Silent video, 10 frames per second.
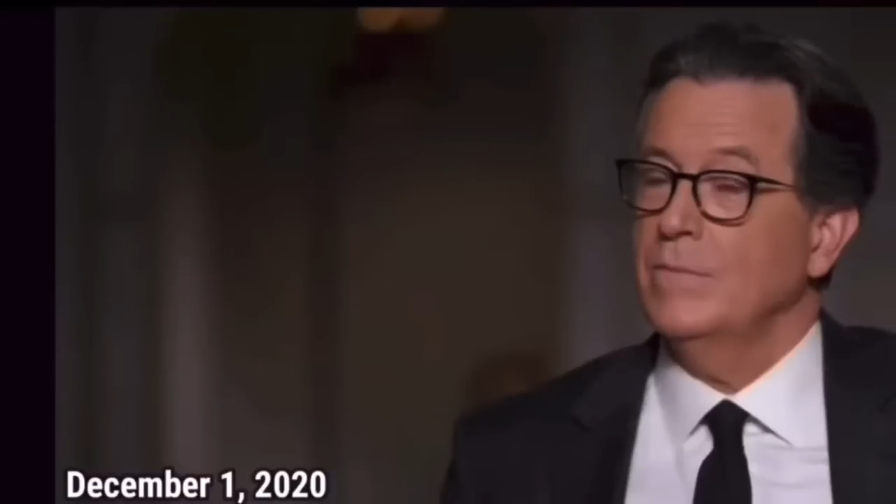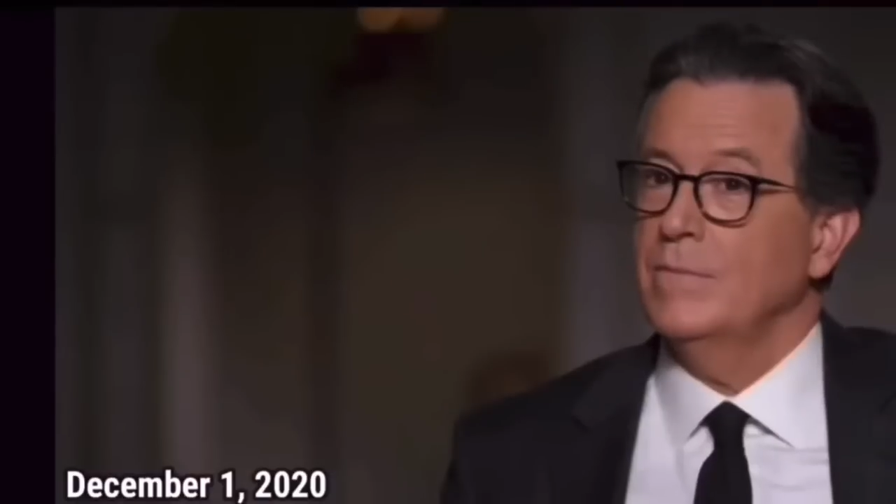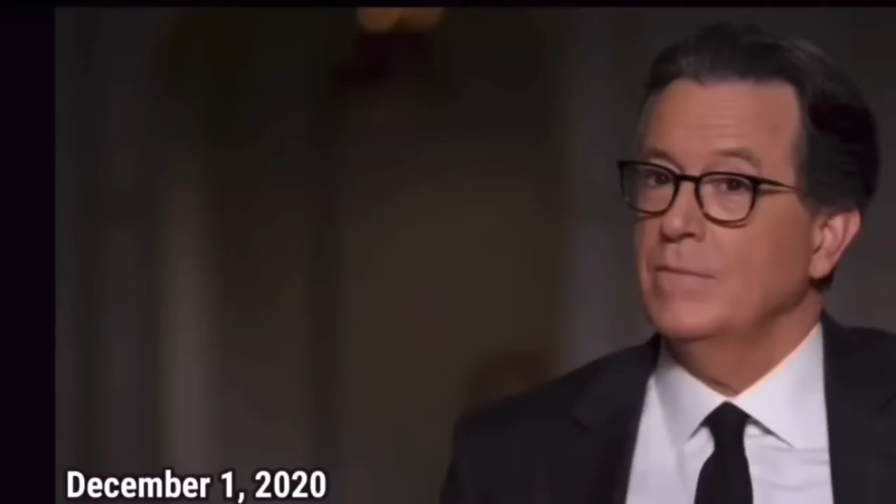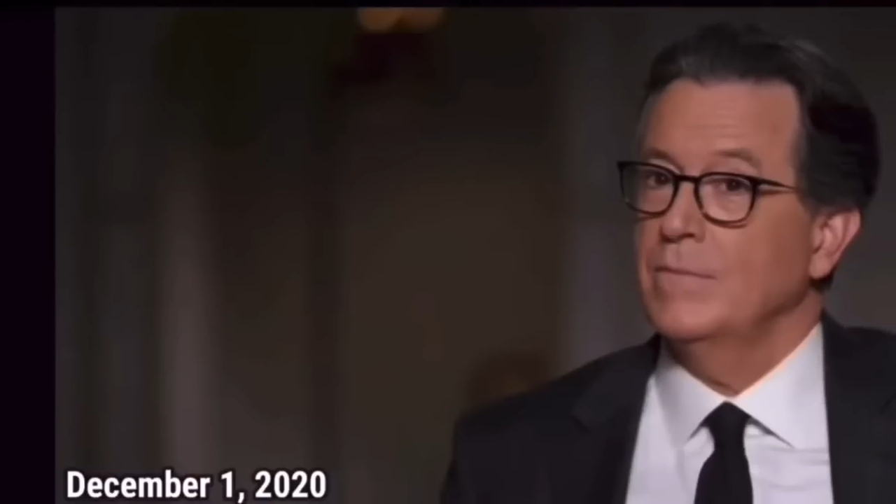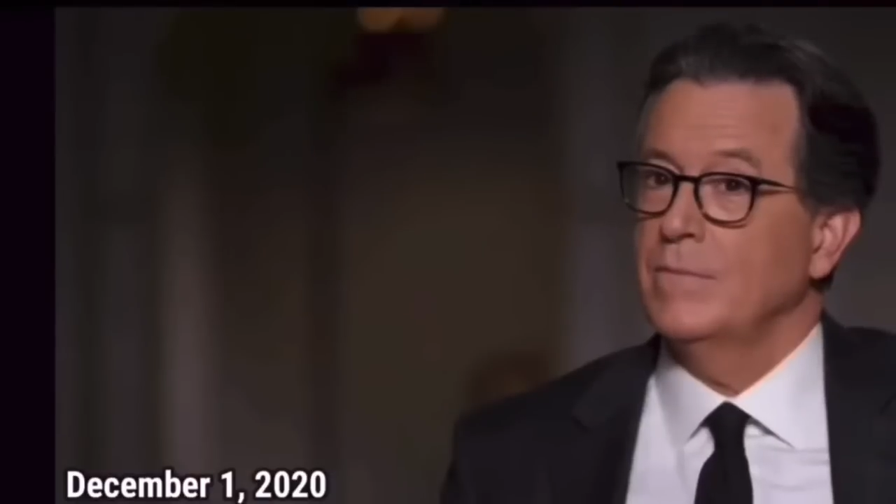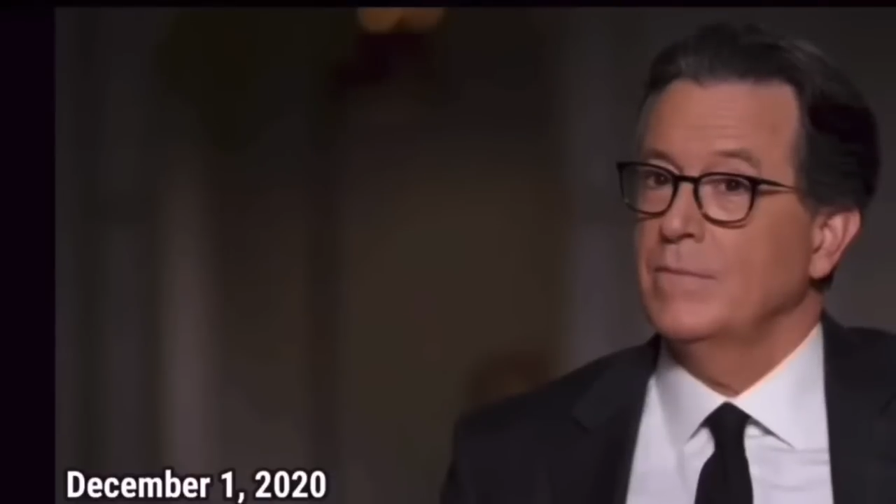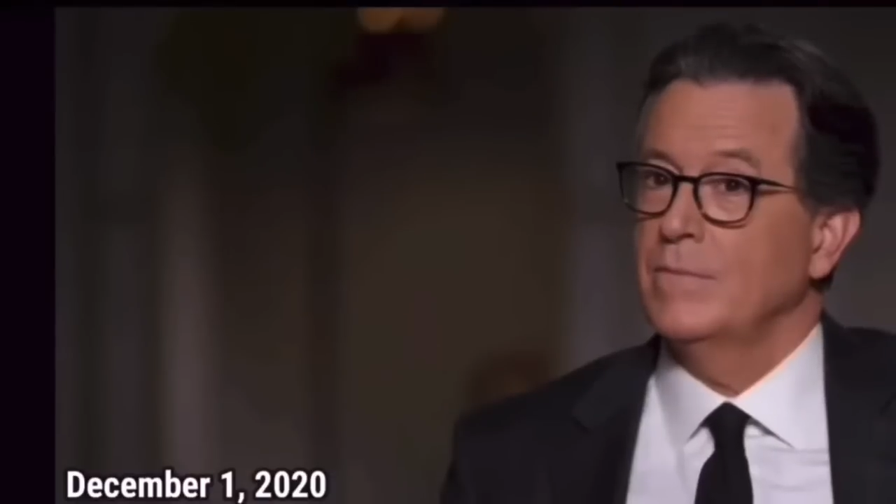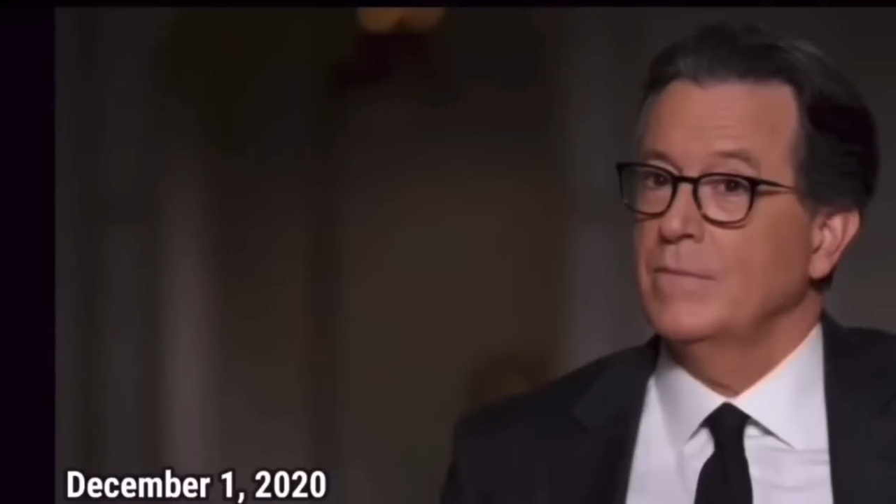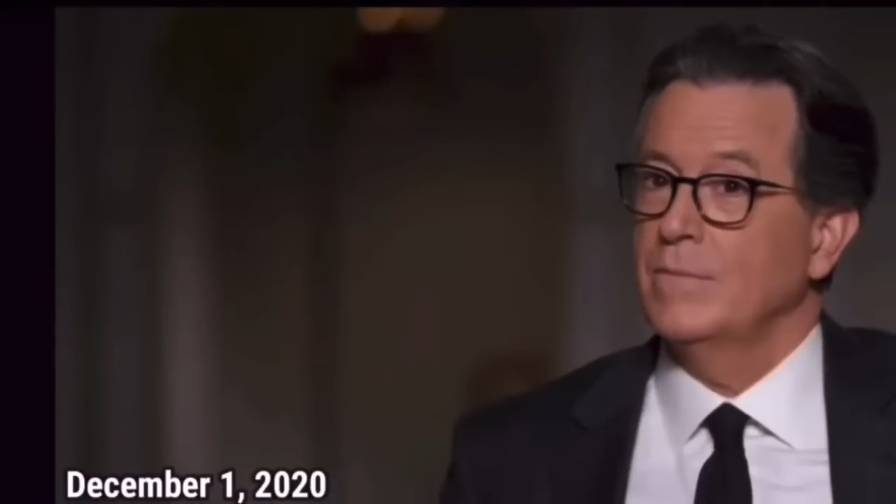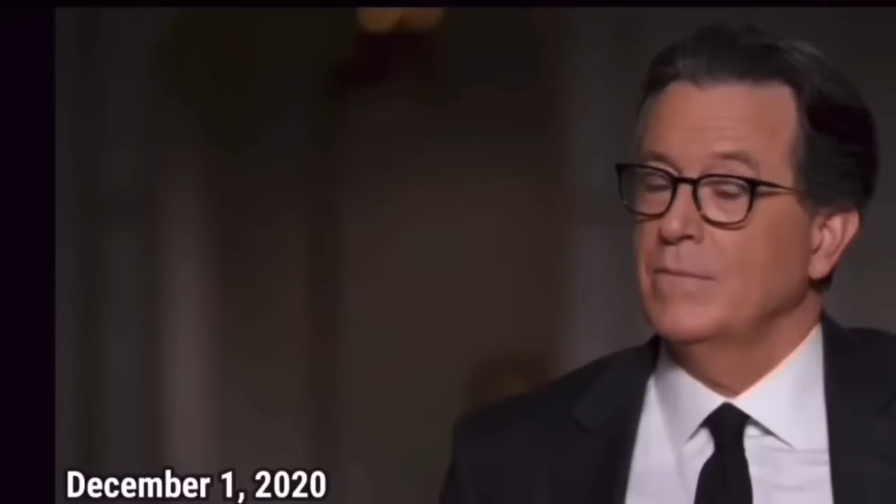looking
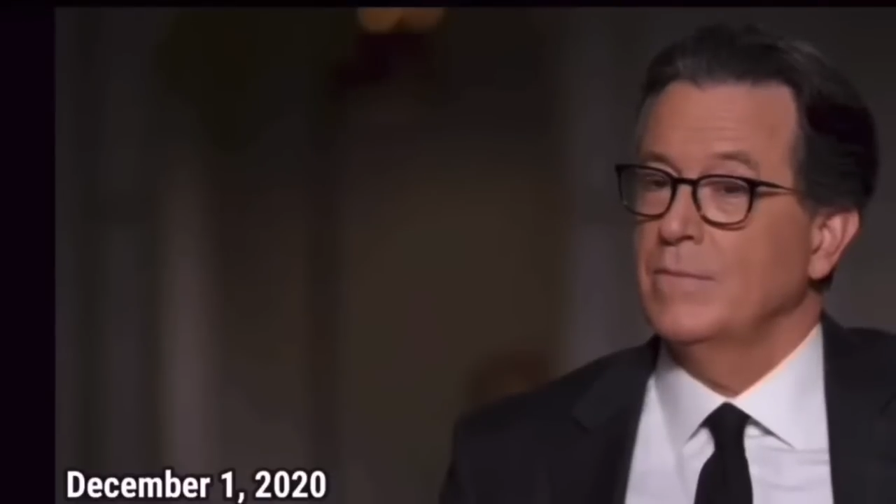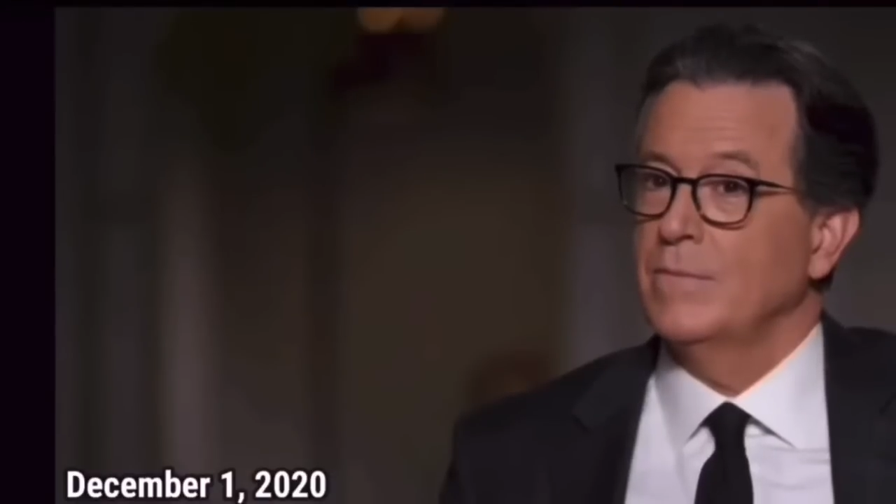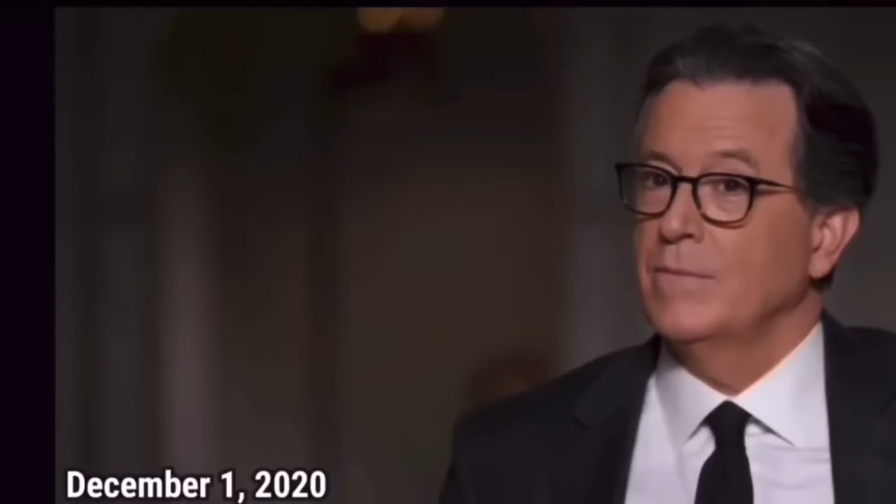through the